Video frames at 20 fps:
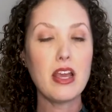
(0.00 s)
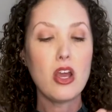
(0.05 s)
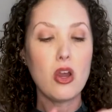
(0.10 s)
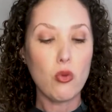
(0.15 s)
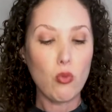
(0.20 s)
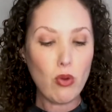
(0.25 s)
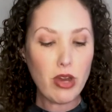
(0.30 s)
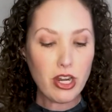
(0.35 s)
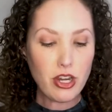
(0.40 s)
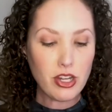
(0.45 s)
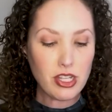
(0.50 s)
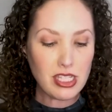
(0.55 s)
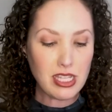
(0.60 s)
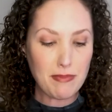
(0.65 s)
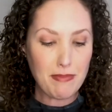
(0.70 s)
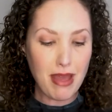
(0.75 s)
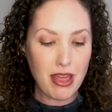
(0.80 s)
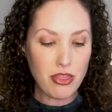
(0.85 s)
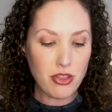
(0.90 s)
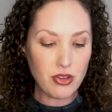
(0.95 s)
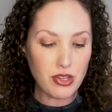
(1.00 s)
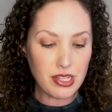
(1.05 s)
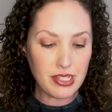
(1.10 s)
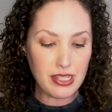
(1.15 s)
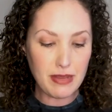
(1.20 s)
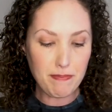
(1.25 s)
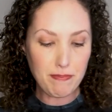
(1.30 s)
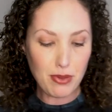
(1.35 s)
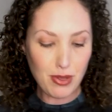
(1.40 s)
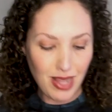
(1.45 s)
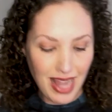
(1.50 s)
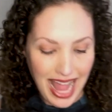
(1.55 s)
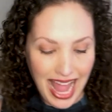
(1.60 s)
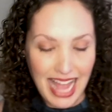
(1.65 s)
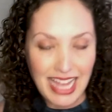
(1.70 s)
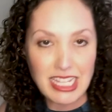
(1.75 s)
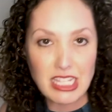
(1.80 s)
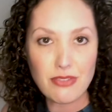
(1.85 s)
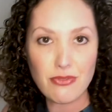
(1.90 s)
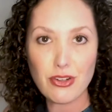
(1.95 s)
What are some other simple
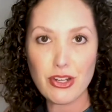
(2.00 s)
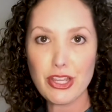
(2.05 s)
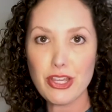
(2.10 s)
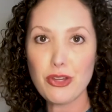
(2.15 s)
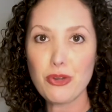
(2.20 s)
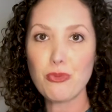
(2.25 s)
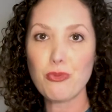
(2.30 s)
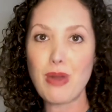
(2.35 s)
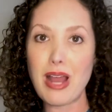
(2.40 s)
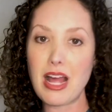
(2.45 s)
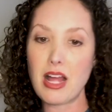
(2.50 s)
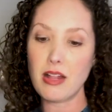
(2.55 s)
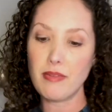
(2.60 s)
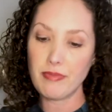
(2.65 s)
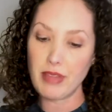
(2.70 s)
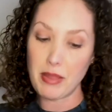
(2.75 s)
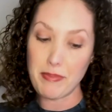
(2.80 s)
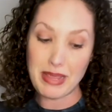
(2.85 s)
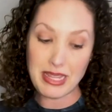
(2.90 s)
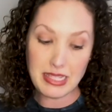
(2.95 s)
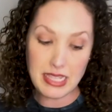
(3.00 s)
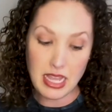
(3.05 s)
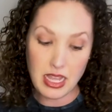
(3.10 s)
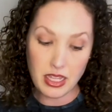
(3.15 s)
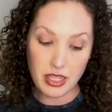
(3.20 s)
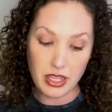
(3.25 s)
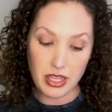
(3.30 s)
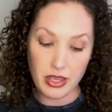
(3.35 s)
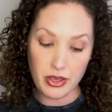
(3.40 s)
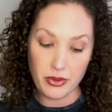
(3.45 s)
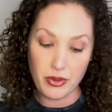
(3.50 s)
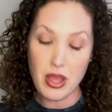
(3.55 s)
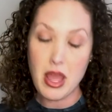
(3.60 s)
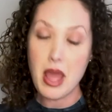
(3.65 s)
hacks for you? Well, let me tell you,